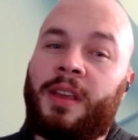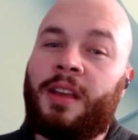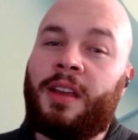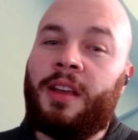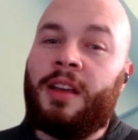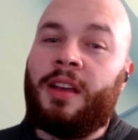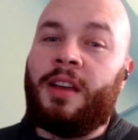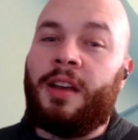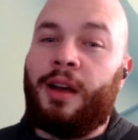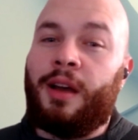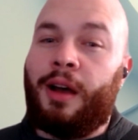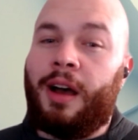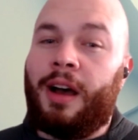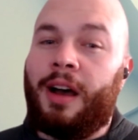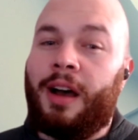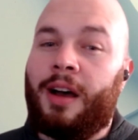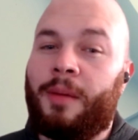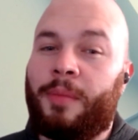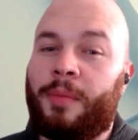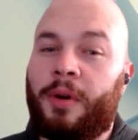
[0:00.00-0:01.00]
Okay.
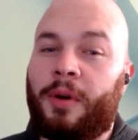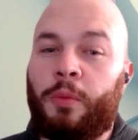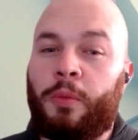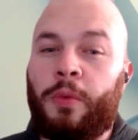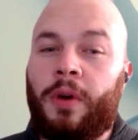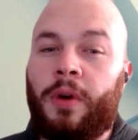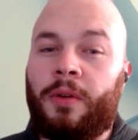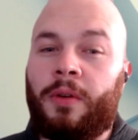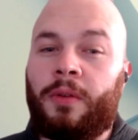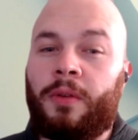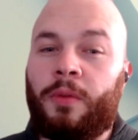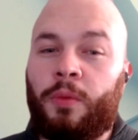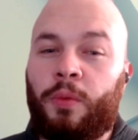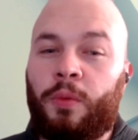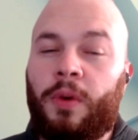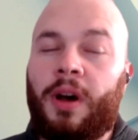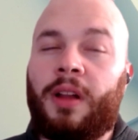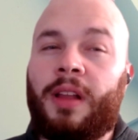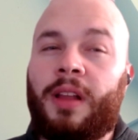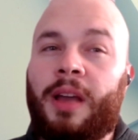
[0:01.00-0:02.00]
Uh, but wh
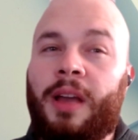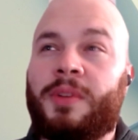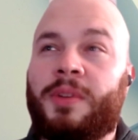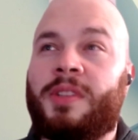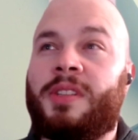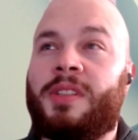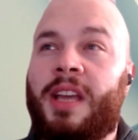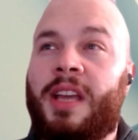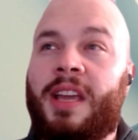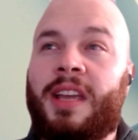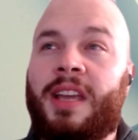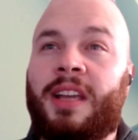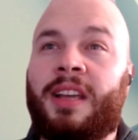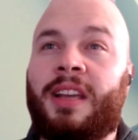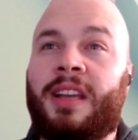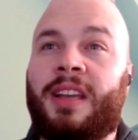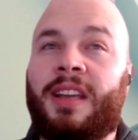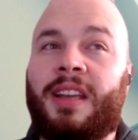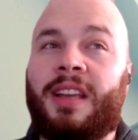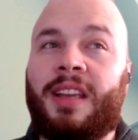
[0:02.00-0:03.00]
while I was
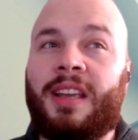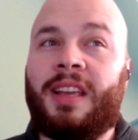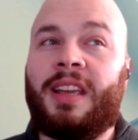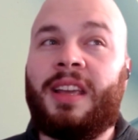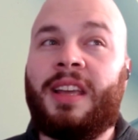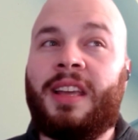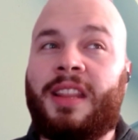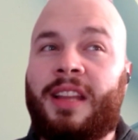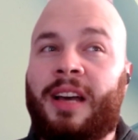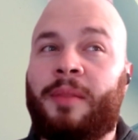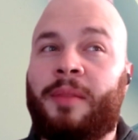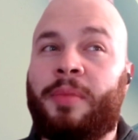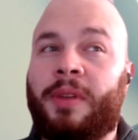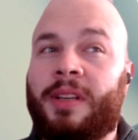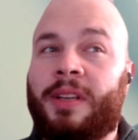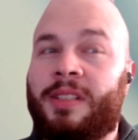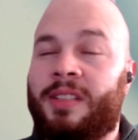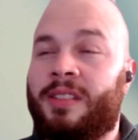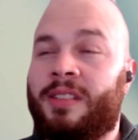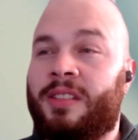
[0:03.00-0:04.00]
staying in that
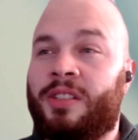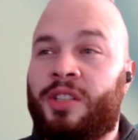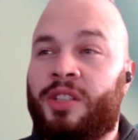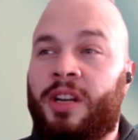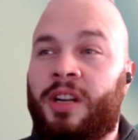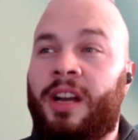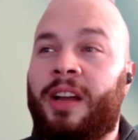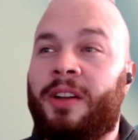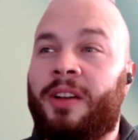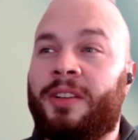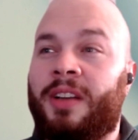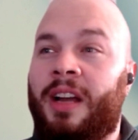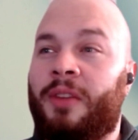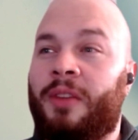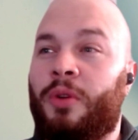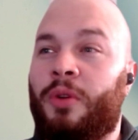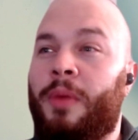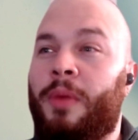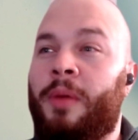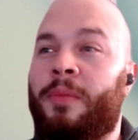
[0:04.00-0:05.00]
place as a child, I
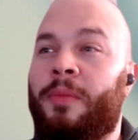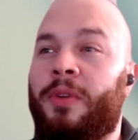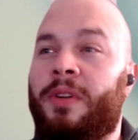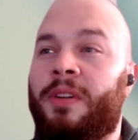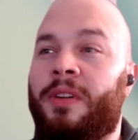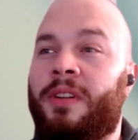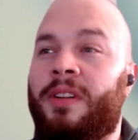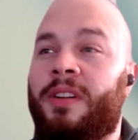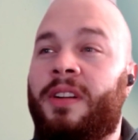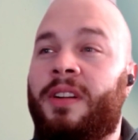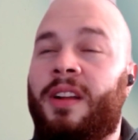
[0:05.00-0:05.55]
remember